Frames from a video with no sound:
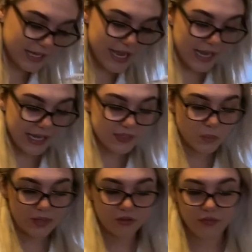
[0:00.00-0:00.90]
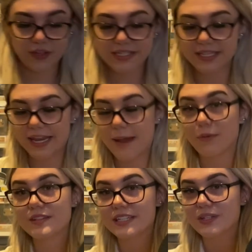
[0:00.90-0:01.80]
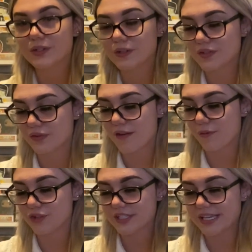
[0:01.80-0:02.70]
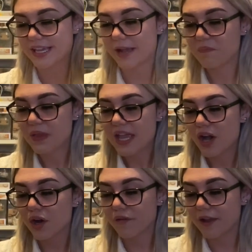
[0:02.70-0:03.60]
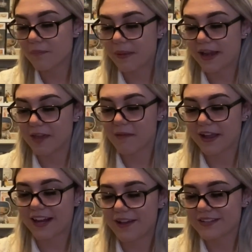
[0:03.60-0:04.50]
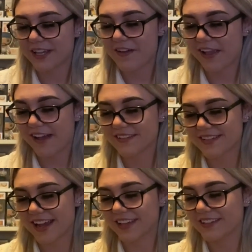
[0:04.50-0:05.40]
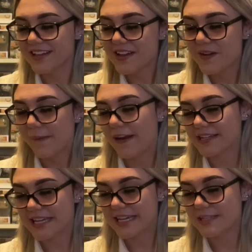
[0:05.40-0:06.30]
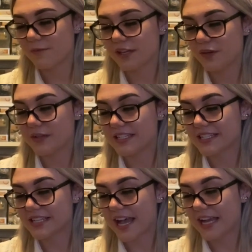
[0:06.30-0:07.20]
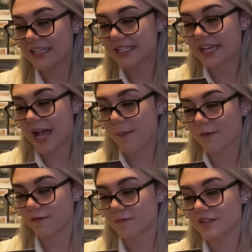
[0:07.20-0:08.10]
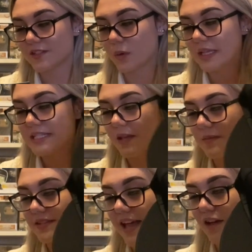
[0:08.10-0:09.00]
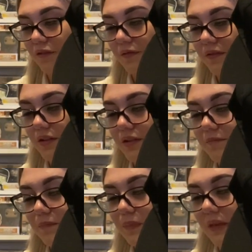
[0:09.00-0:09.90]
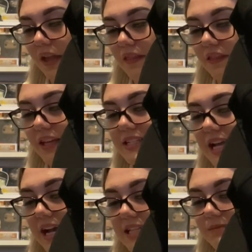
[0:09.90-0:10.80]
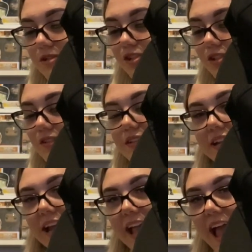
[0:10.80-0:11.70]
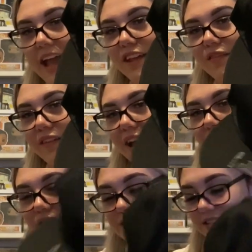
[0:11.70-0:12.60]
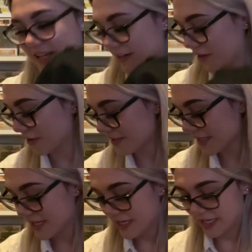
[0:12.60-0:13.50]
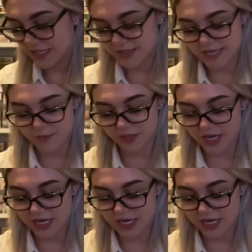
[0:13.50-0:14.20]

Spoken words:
guys, we have got the celebrity autograph, which is here. Hurry up, Benny, my clothes are going out of style. We are excited to bring you a signed cap from Squints himself. This item is sure to delight any fan of the Sandlot. There we go,